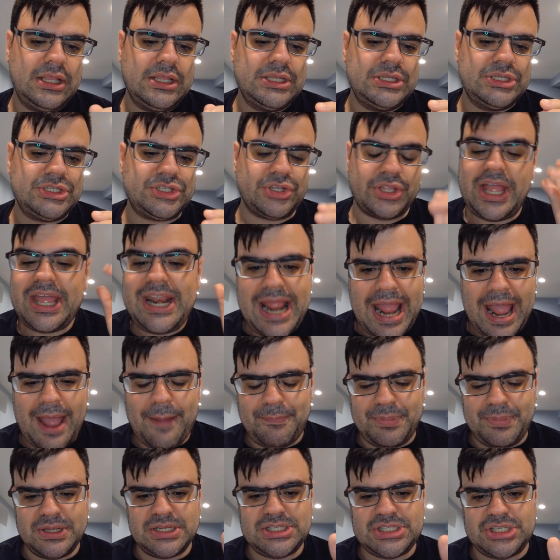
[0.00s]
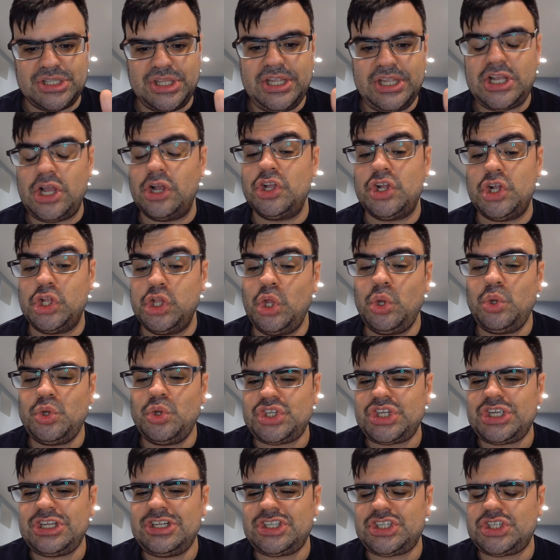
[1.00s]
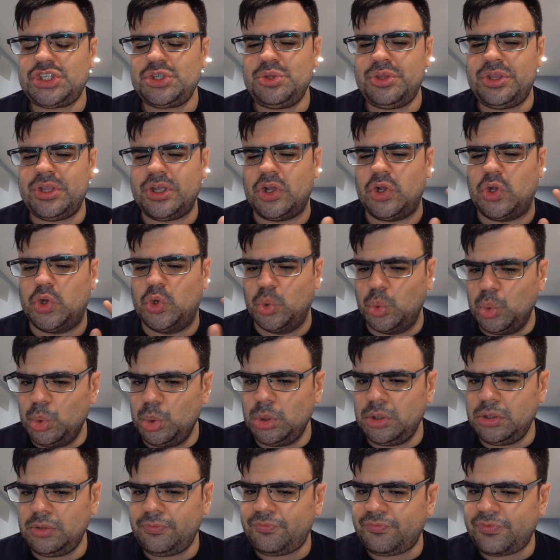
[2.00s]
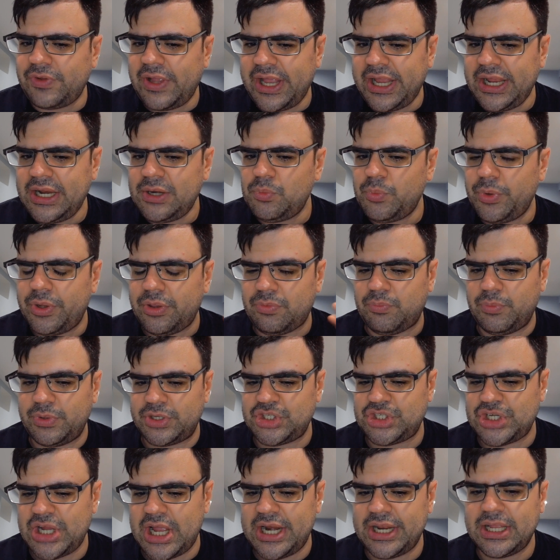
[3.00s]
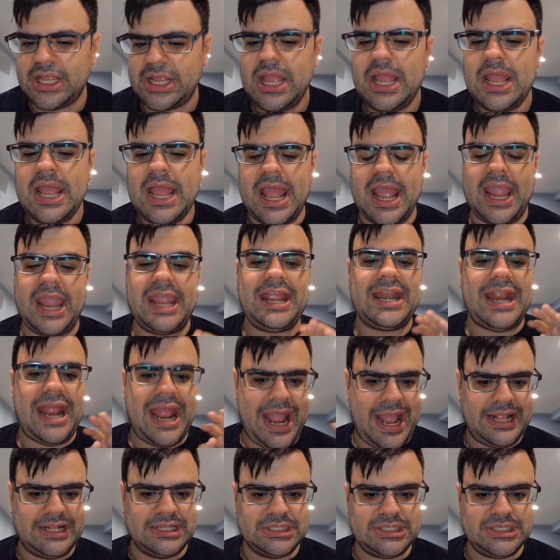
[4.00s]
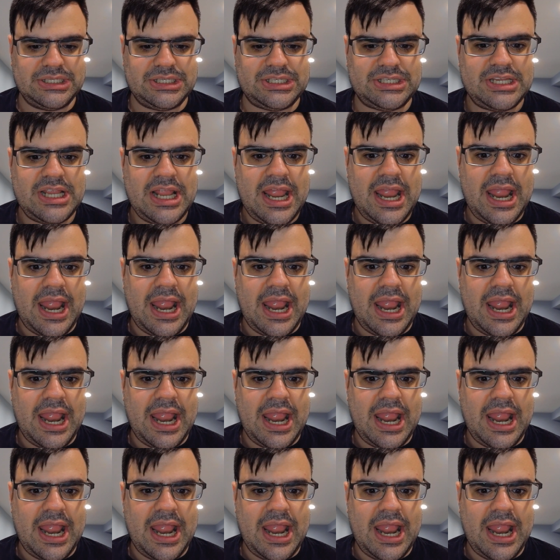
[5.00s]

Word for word: So that happens. The conclusion to the ghoul fight with, with Shaddiq, it ends